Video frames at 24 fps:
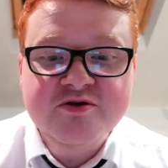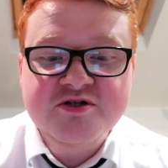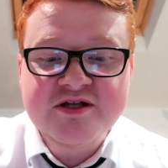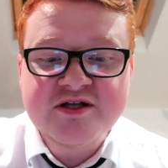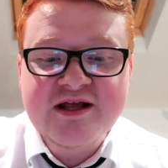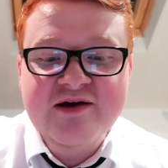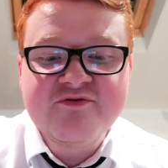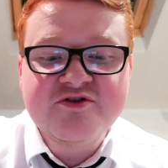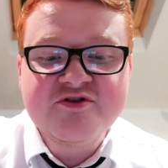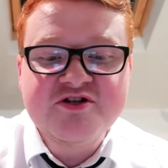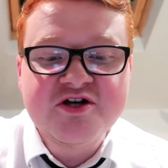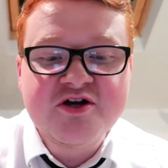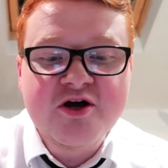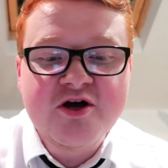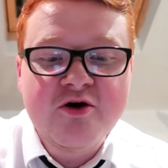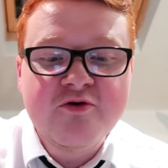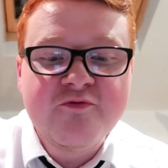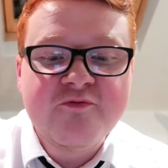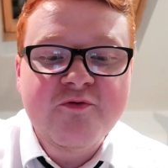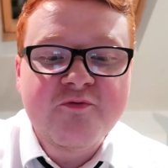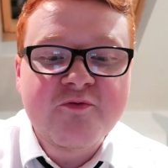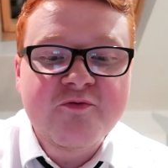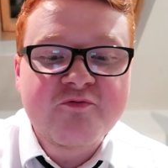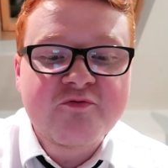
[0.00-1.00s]
So they're having to
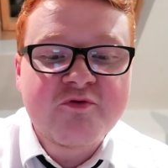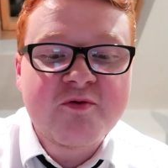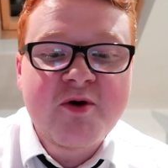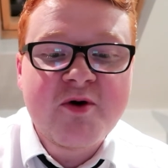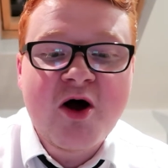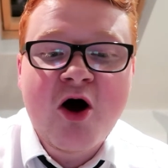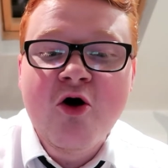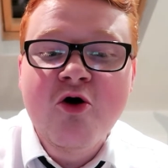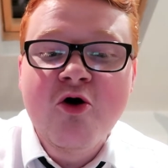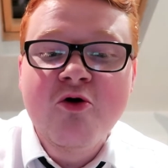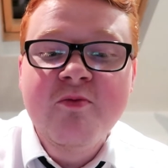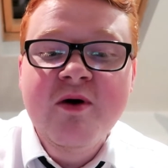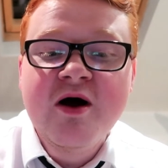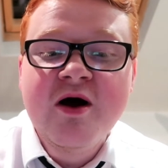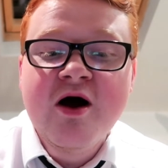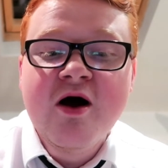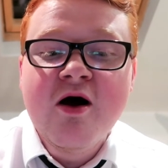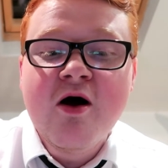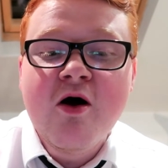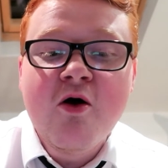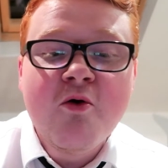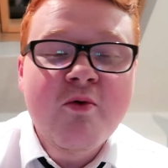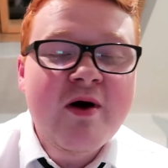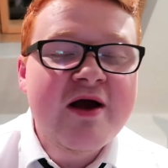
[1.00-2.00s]
go from a home
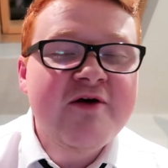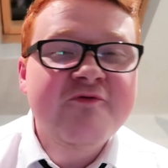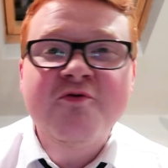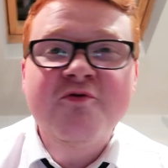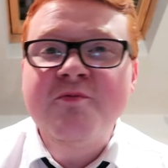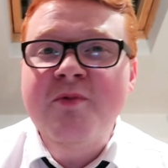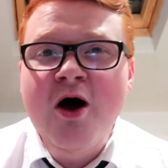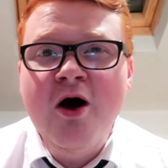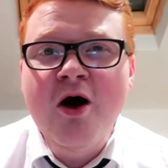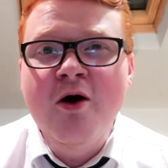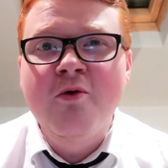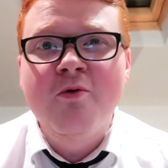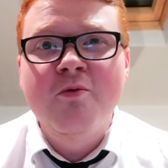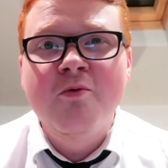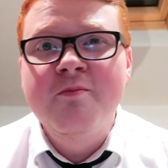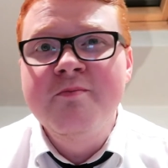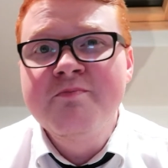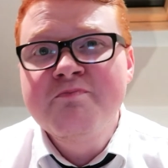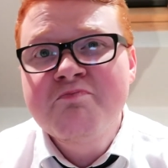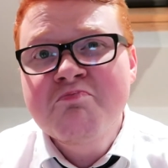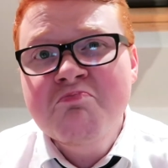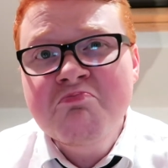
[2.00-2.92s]
away from home.